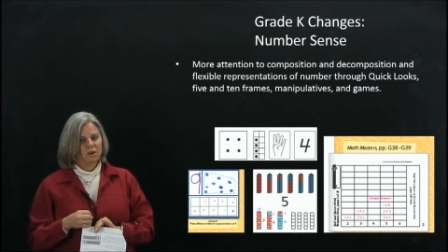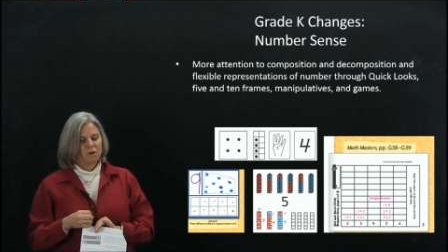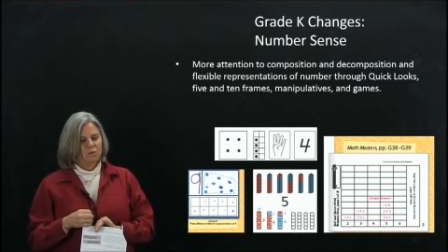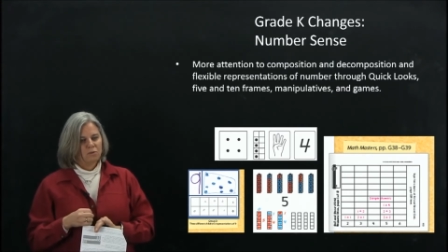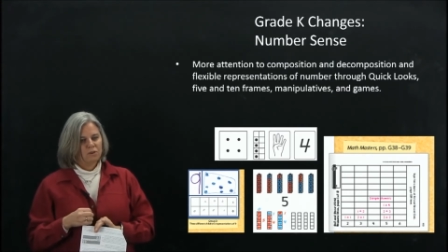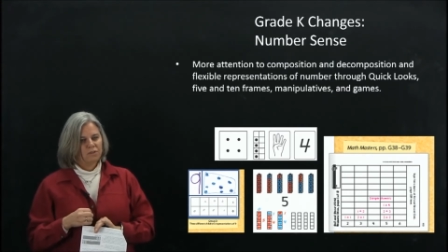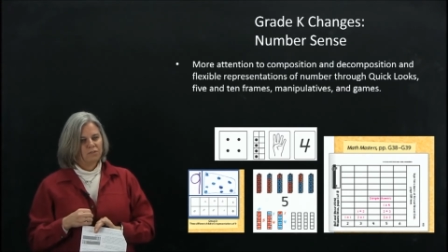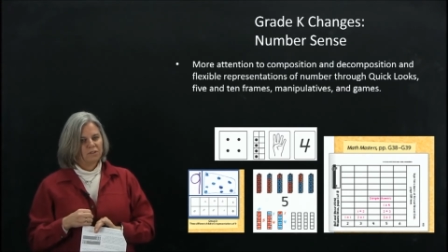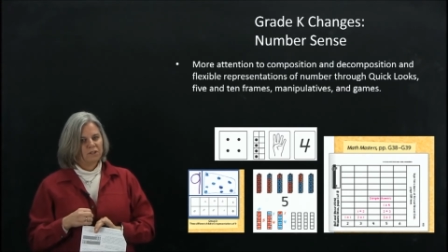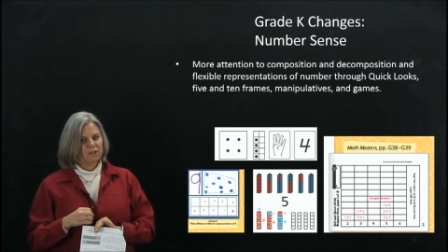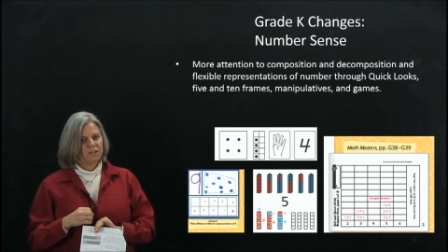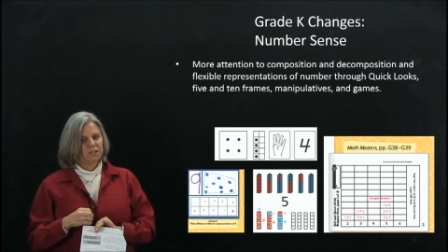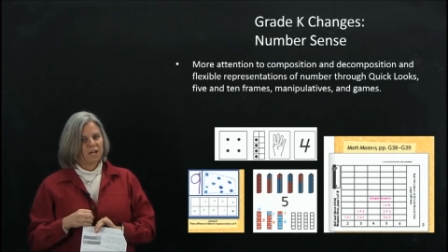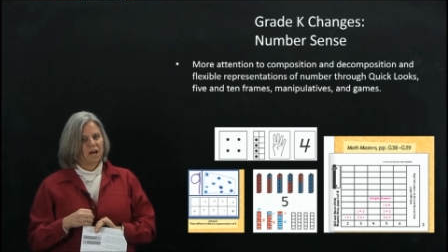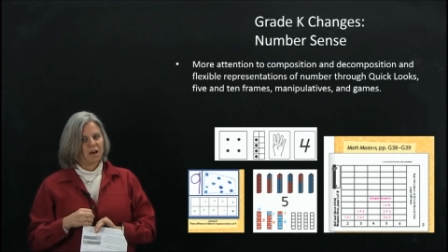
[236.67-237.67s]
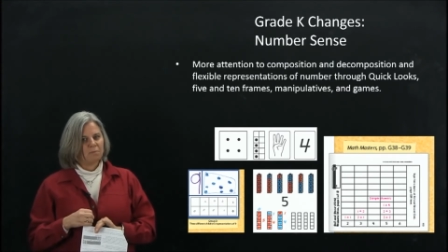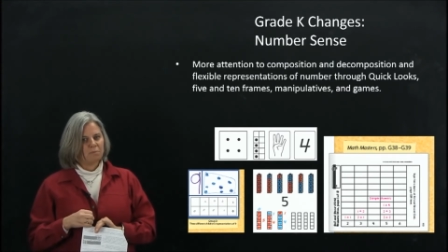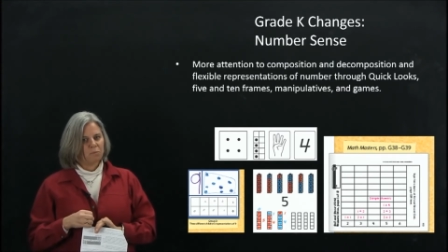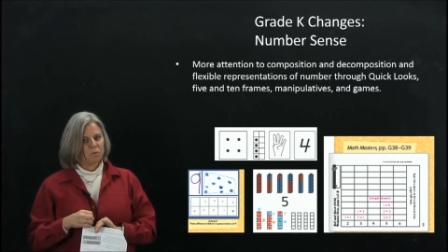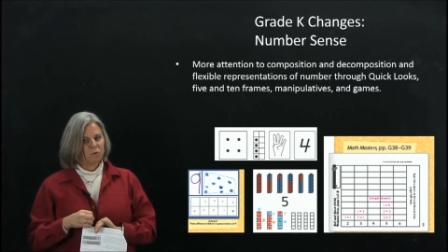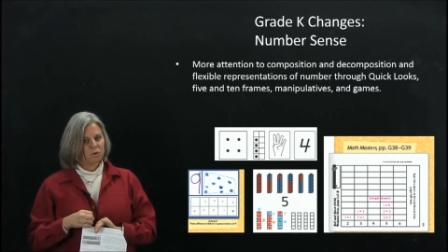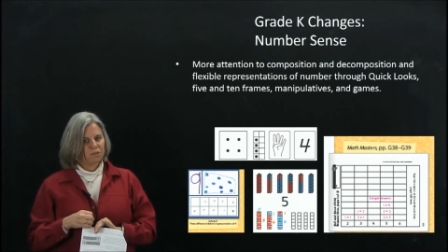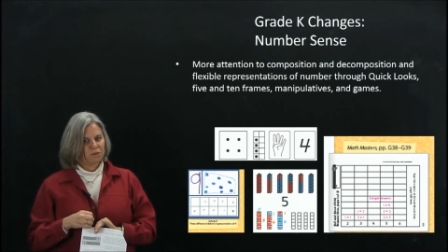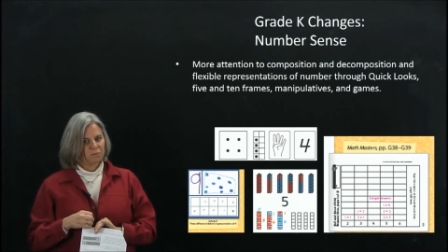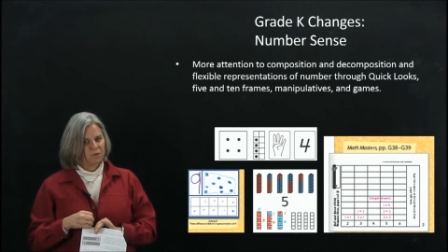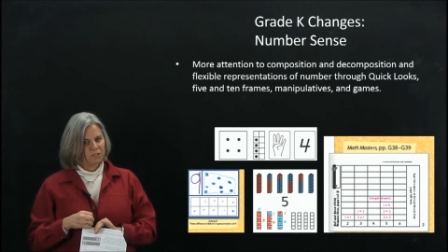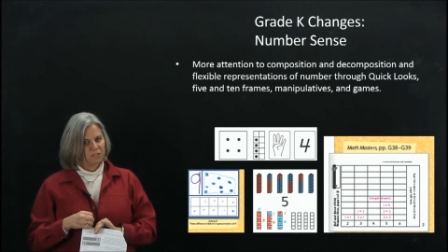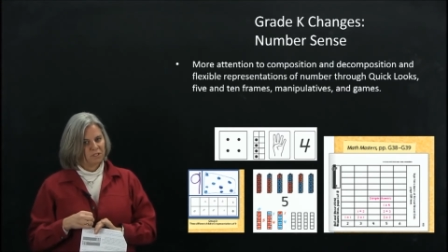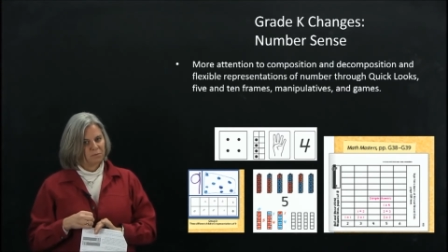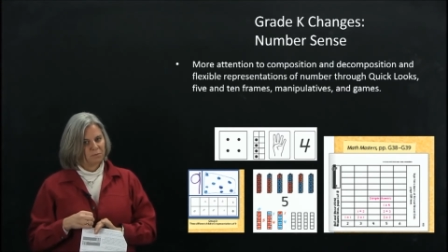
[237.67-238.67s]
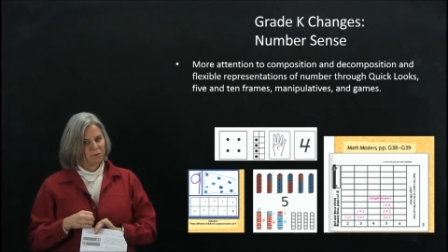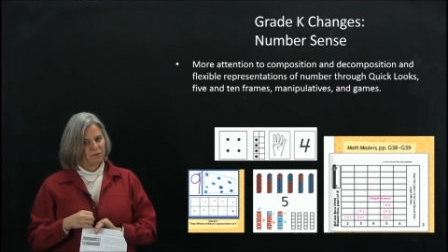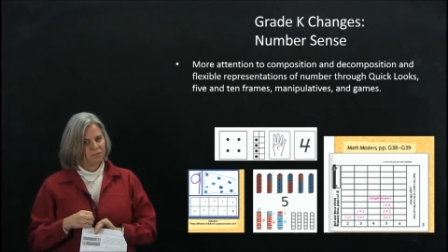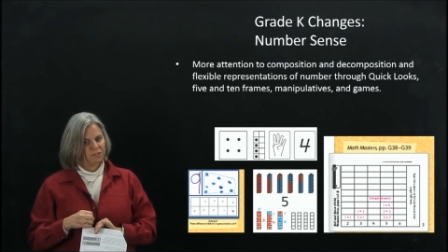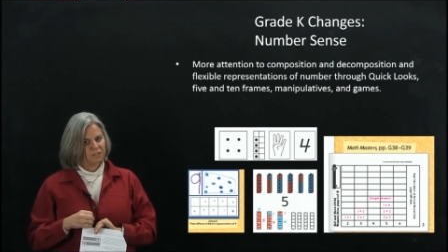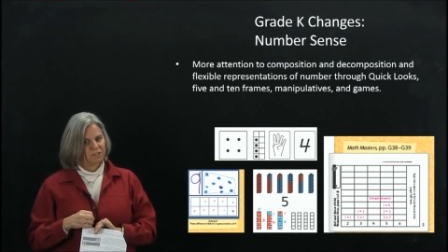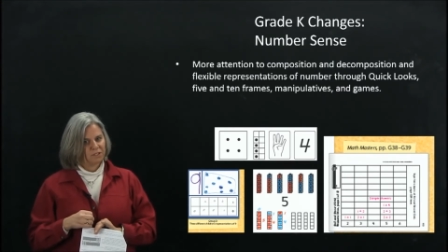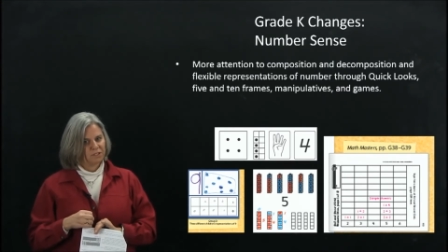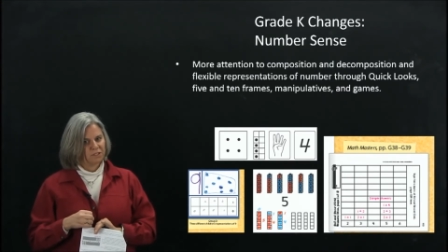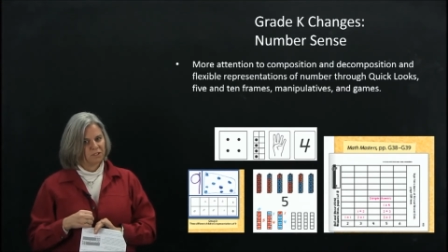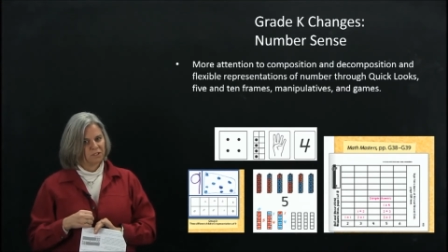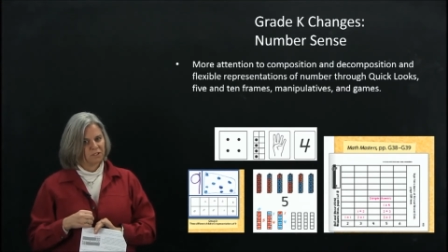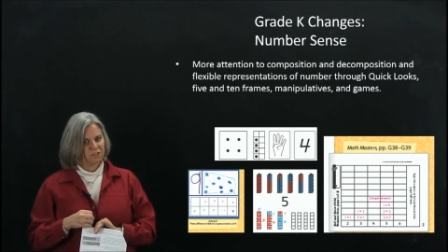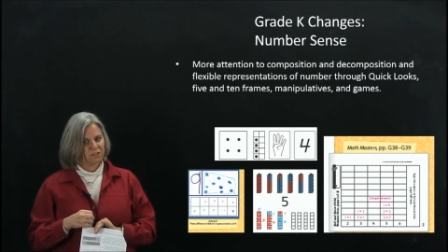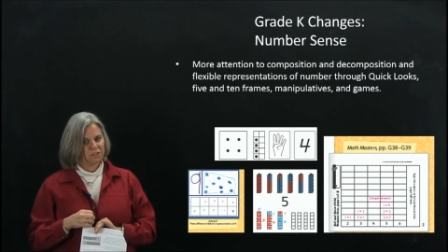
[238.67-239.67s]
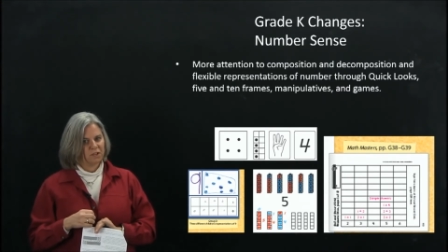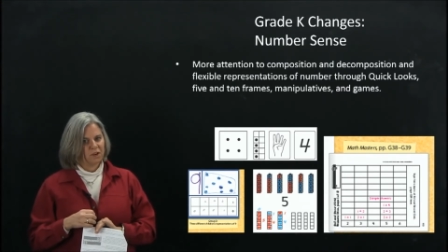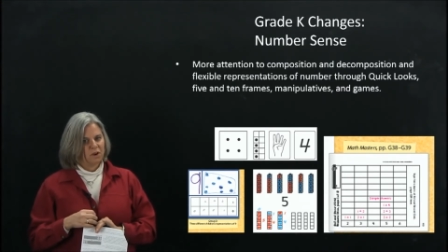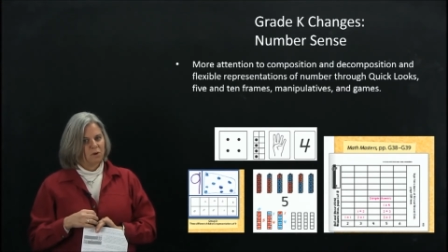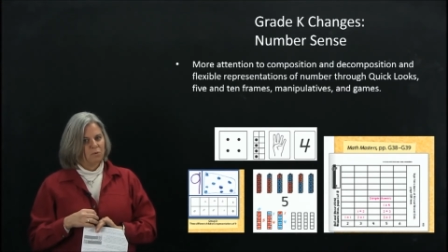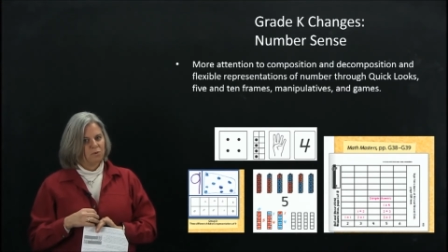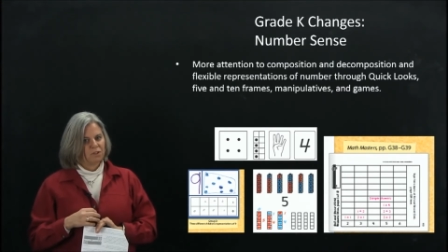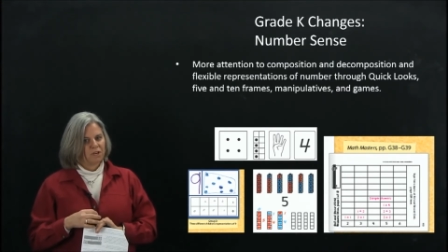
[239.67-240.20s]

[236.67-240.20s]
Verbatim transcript: We've done a lot more than we did in previous editions with